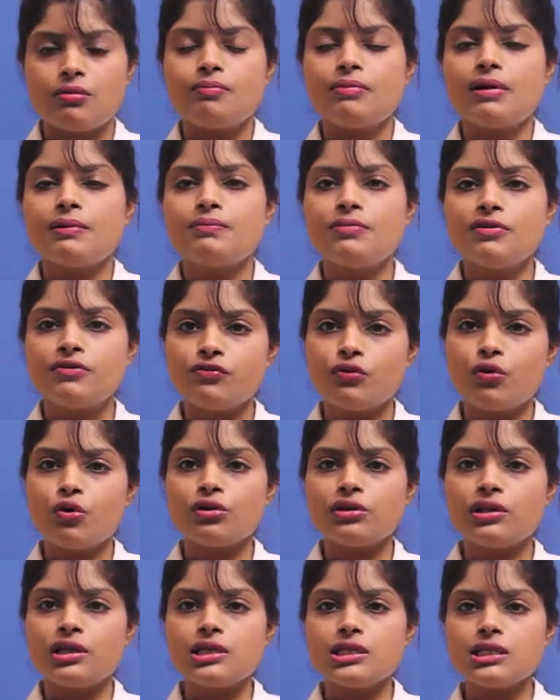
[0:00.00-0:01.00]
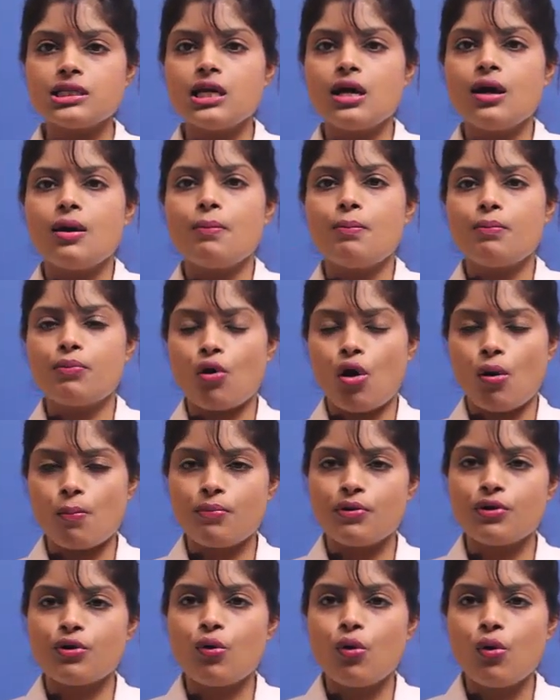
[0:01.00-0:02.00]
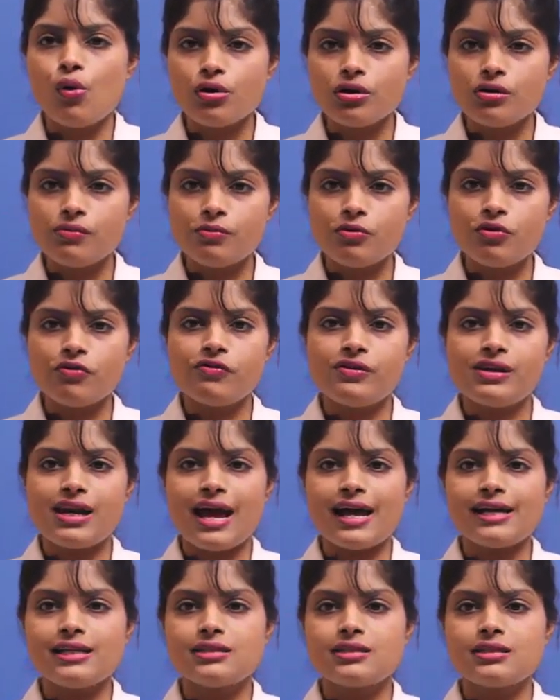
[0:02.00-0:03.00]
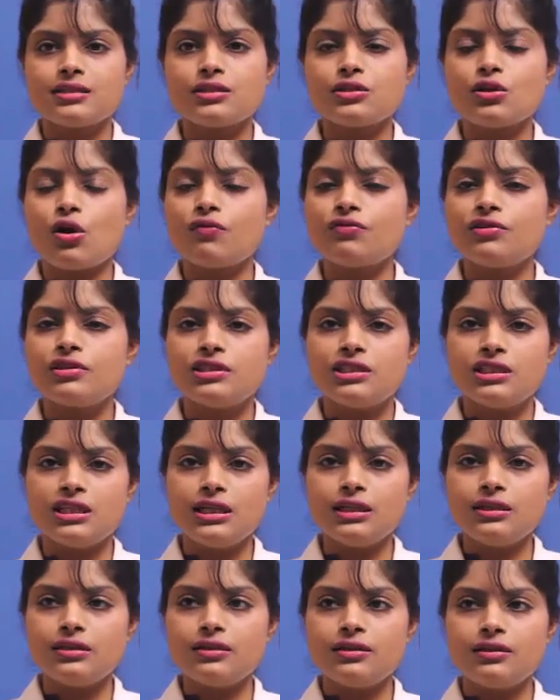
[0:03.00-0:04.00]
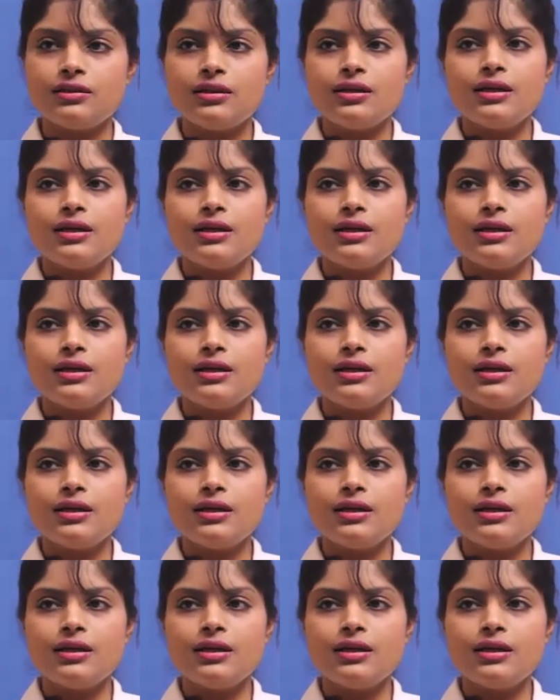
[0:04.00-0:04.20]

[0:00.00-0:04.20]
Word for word: But before this, proper oral prophylaxis of the teeth,